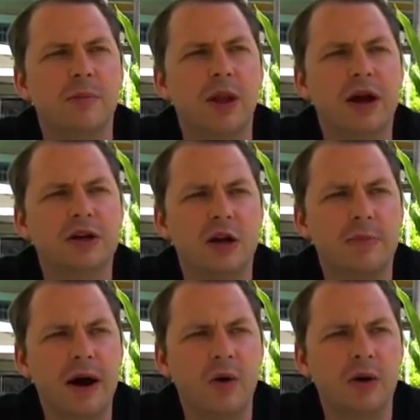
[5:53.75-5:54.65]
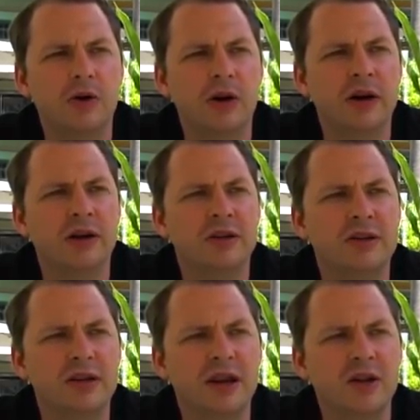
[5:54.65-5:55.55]
blockchain power
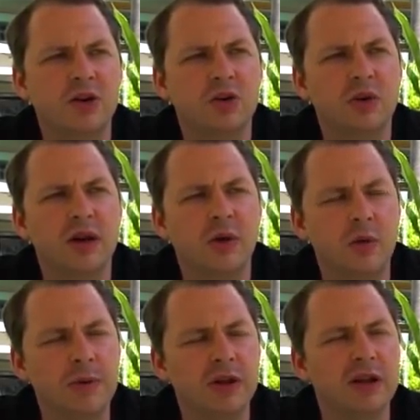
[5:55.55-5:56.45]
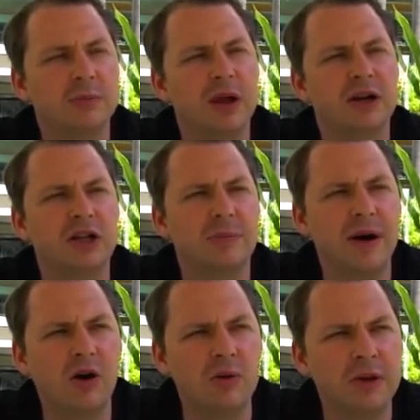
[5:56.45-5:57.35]
grids, and they're doing, and we're building a blockchain
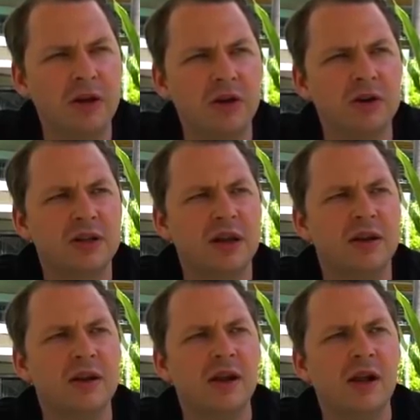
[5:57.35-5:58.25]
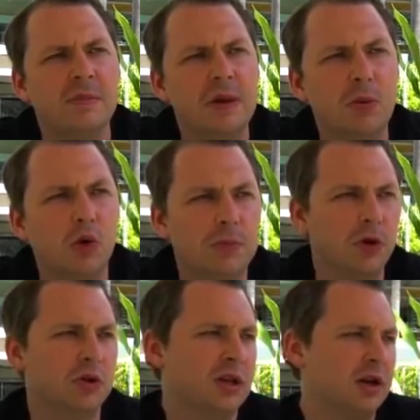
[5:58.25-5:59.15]
power meters, and people who
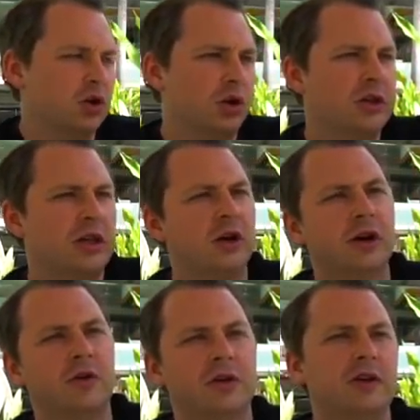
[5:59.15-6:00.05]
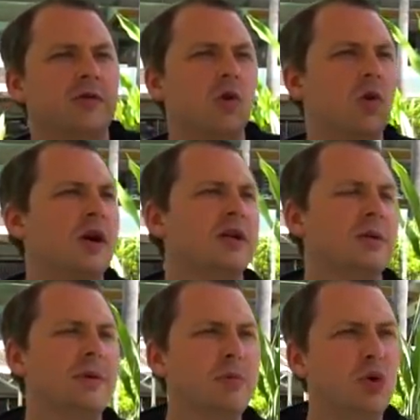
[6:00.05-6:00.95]
produce electricity are gonna receive coins,
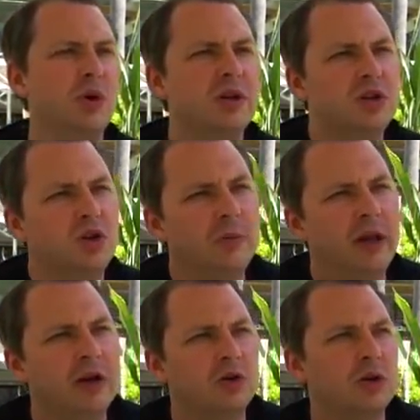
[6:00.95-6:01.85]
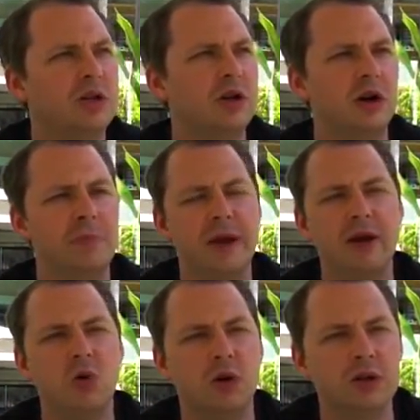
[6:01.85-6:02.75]
and people who consume electricity are gonna
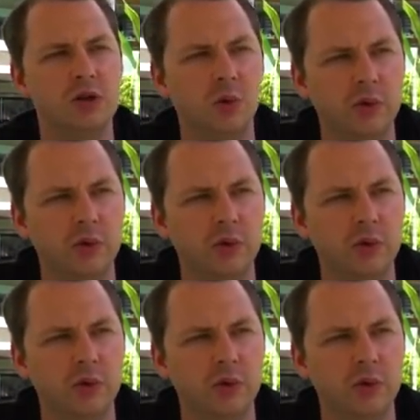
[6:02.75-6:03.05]
pay coins. So